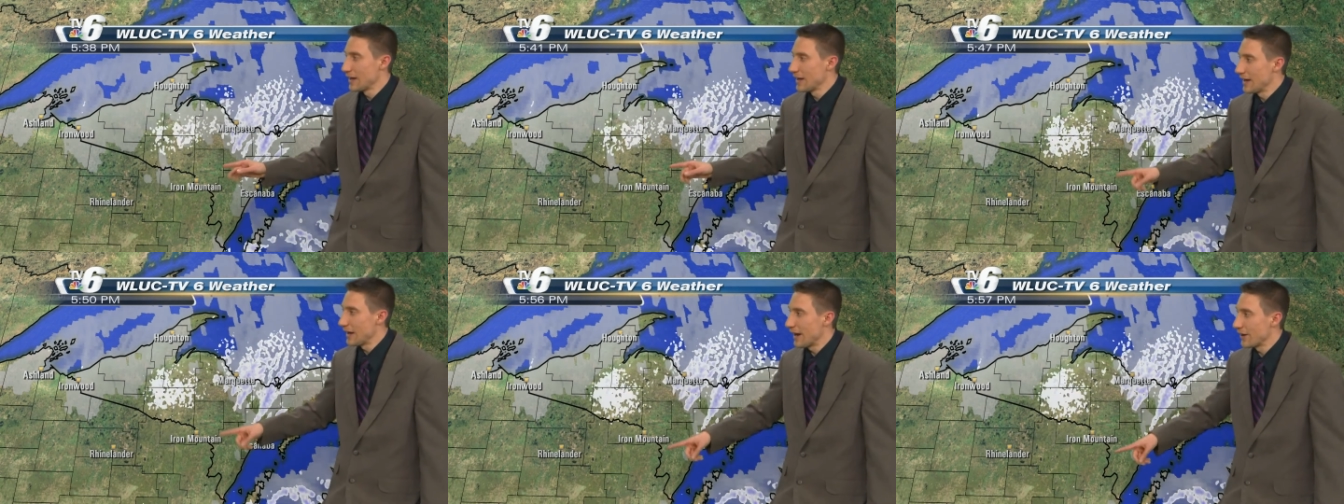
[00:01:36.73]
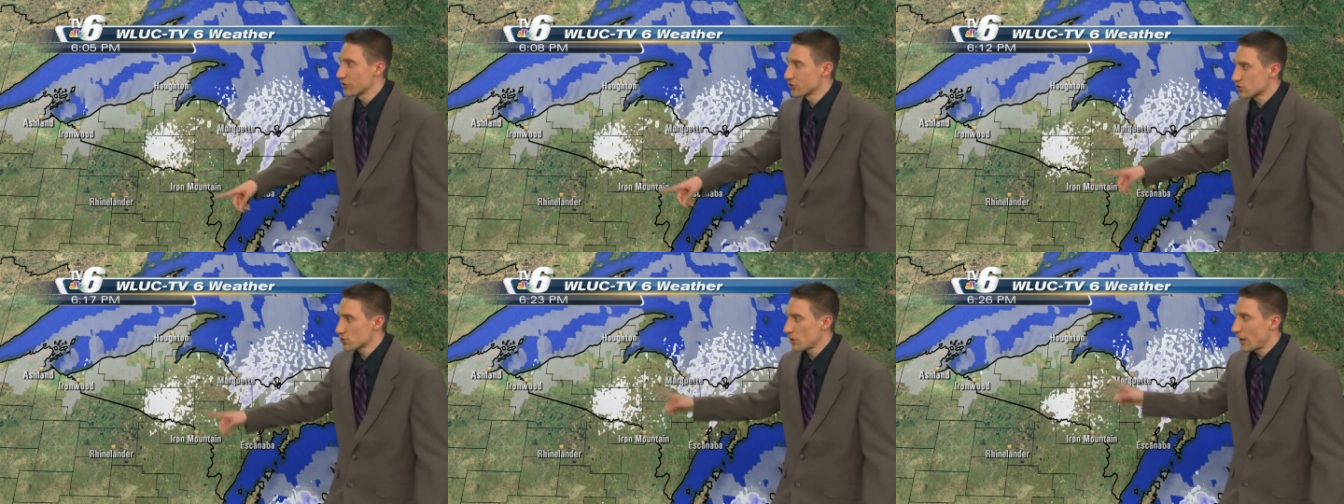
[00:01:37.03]

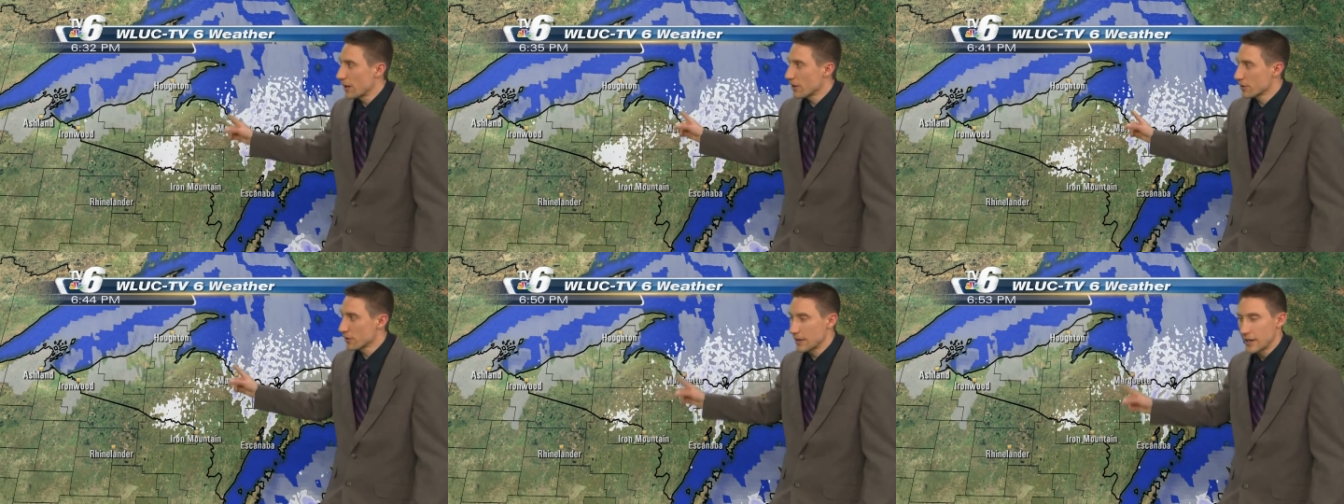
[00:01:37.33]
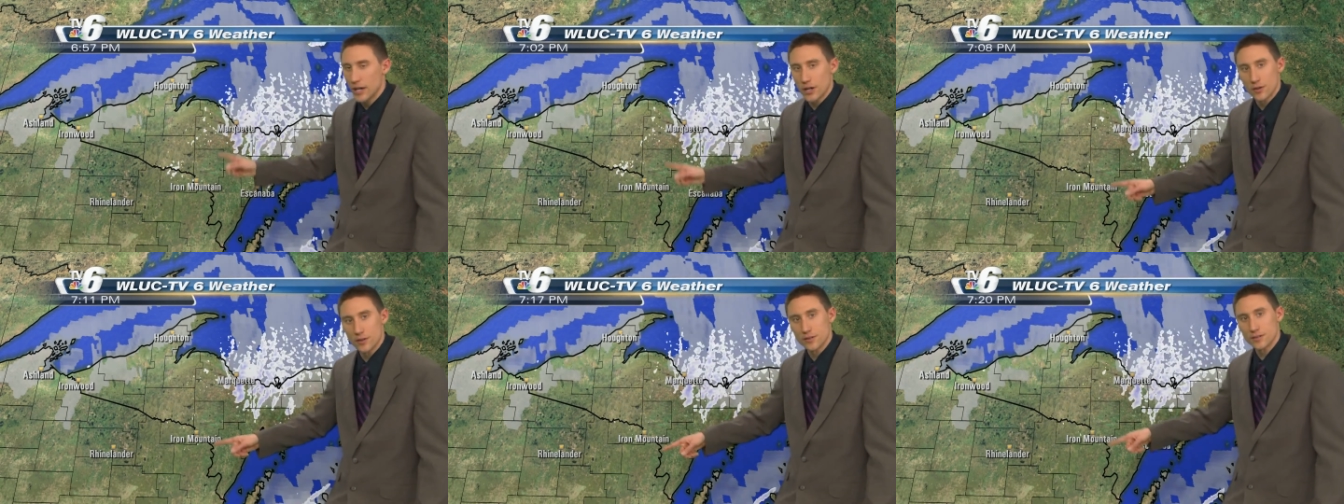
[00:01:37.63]
as drier
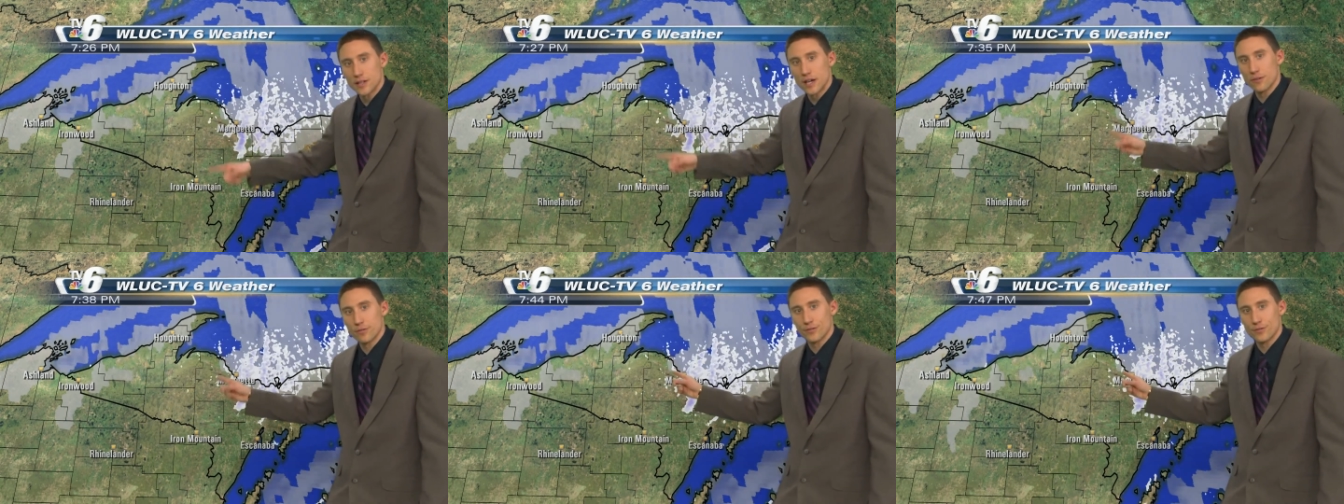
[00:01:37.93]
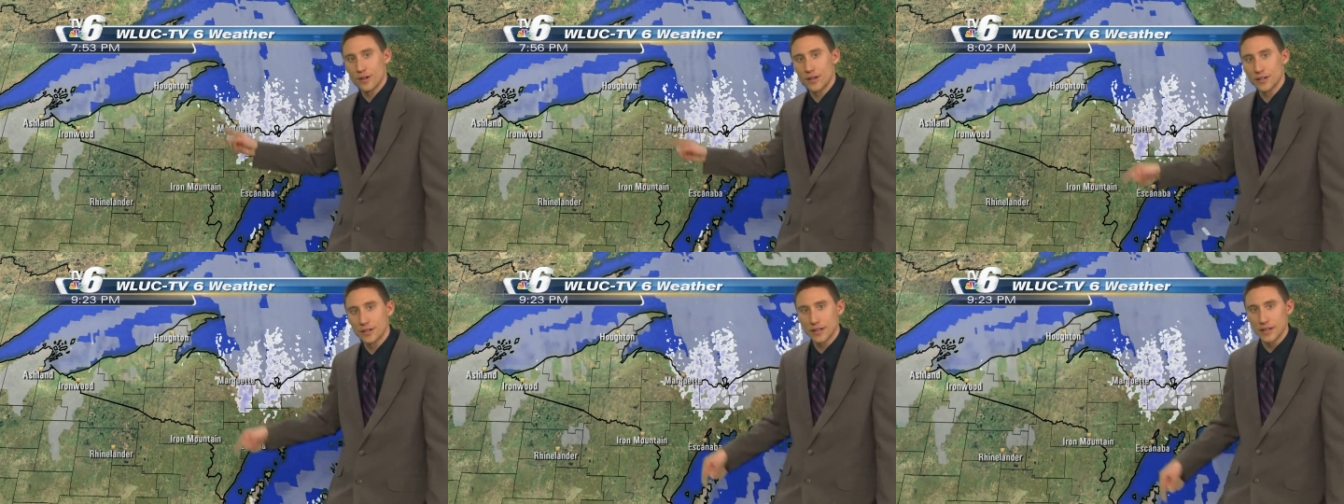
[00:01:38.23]
air is now
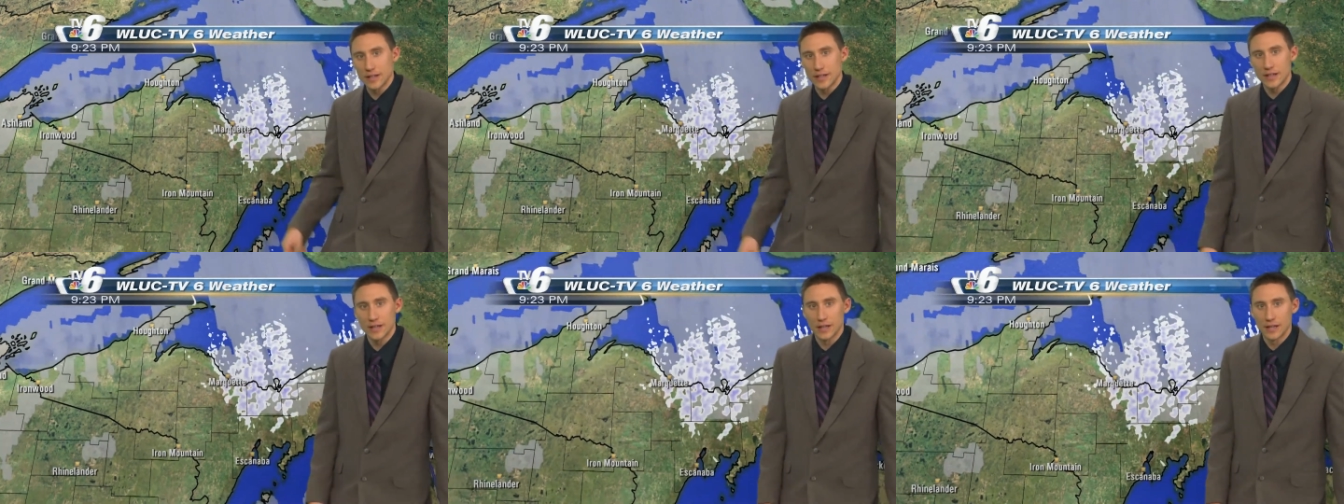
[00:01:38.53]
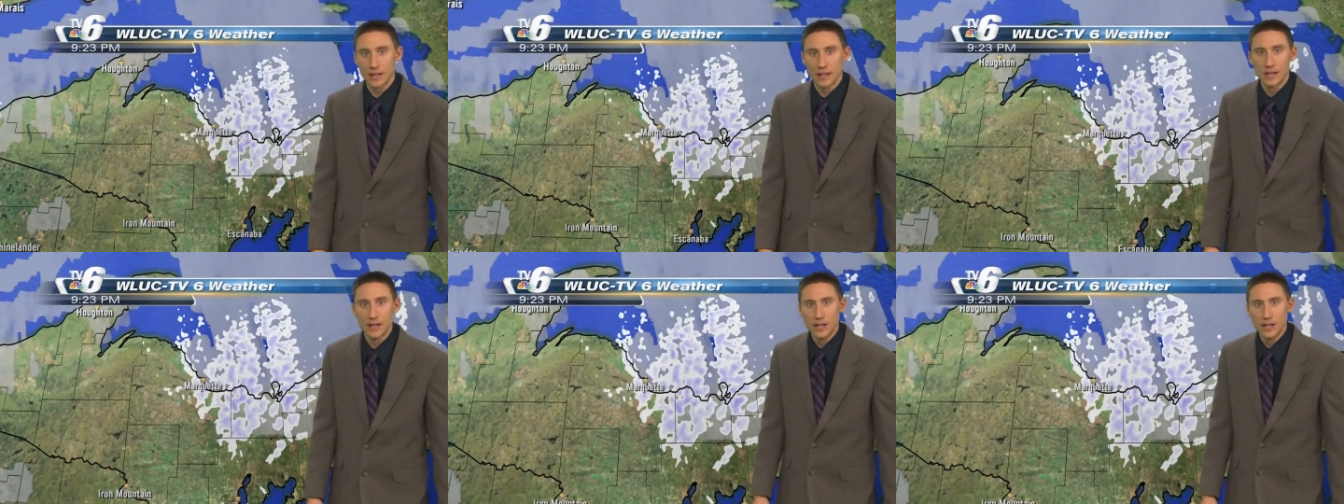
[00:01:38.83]
funneling in